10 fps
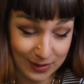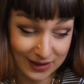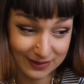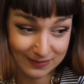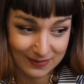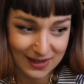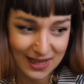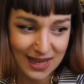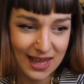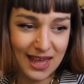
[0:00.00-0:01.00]
one,
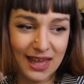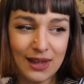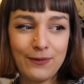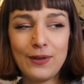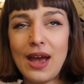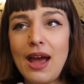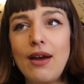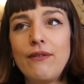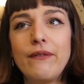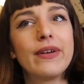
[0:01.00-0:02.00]
if you
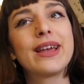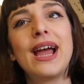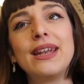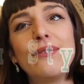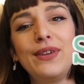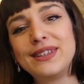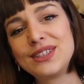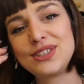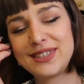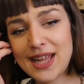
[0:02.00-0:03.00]
have a kind of
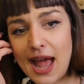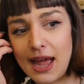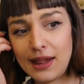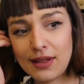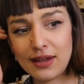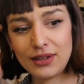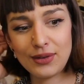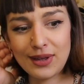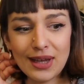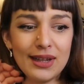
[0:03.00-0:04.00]
vintage style,
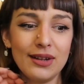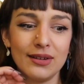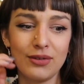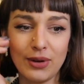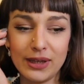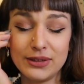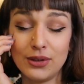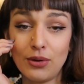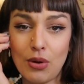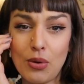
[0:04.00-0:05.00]
you can create
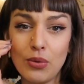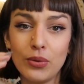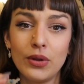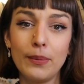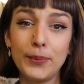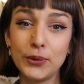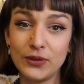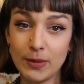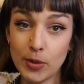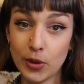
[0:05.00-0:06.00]
your own
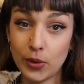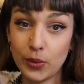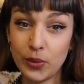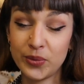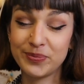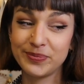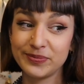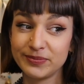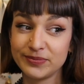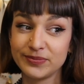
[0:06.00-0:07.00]
pussy bow.
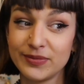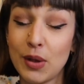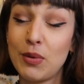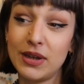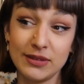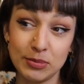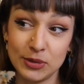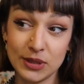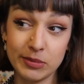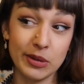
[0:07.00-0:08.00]
What is a
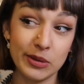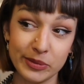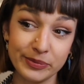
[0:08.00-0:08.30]
pussy bow?